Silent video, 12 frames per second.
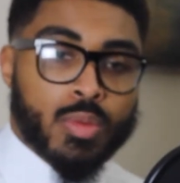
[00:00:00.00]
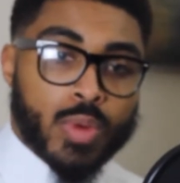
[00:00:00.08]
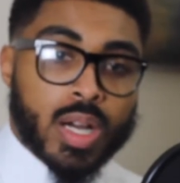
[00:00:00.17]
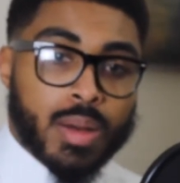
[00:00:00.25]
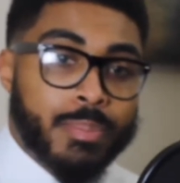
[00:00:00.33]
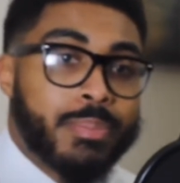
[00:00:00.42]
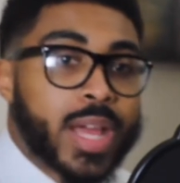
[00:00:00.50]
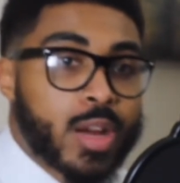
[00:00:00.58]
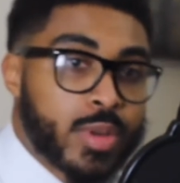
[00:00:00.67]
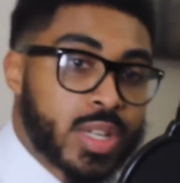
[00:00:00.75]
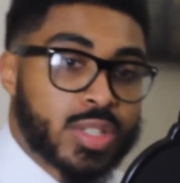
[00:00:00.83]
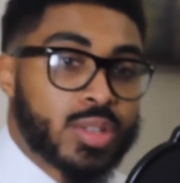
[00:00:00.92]
uh,
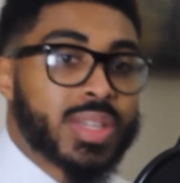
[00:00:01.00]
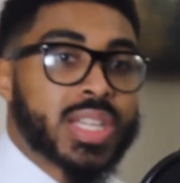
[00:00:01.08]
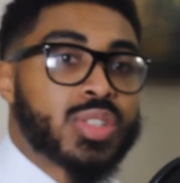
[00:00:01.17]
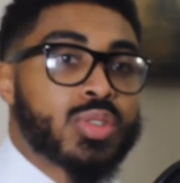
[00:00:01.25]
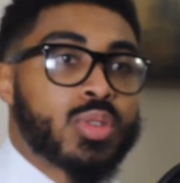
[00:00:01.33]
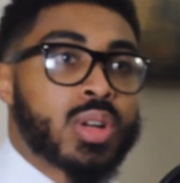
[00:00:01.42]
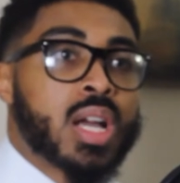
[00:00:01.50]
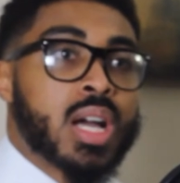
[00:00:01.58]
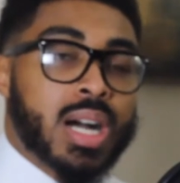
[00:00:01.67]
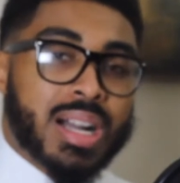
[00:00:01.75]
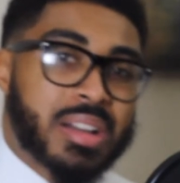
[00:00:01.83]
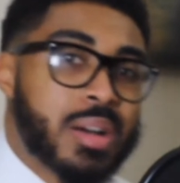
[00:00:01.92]
marriage, to get your
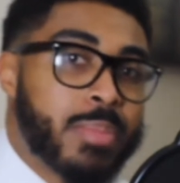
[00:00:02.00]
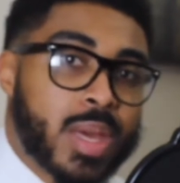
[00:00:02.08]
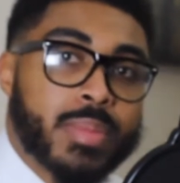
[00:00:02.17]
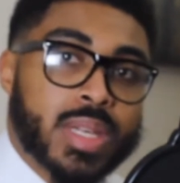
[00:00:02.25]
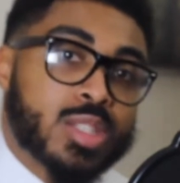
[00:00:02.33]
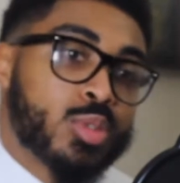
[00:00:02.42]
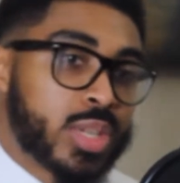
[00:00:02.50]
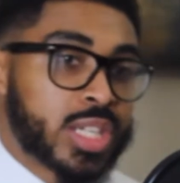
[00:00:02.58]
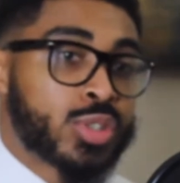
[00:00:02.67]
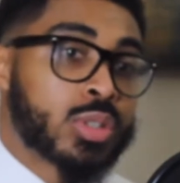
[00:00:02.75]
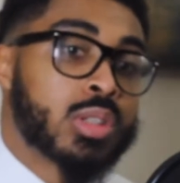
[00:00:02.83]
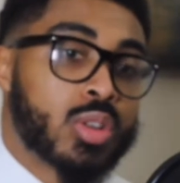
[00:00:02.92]
uh, commitment, to
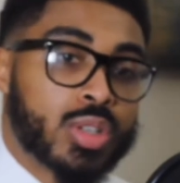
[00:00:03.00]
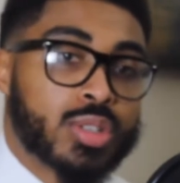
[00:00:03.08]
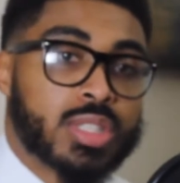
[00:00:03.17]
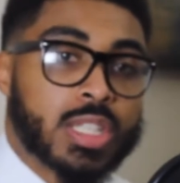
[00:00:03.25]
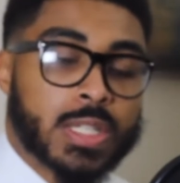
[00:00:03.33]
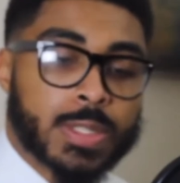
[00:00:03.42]
get your loyalty?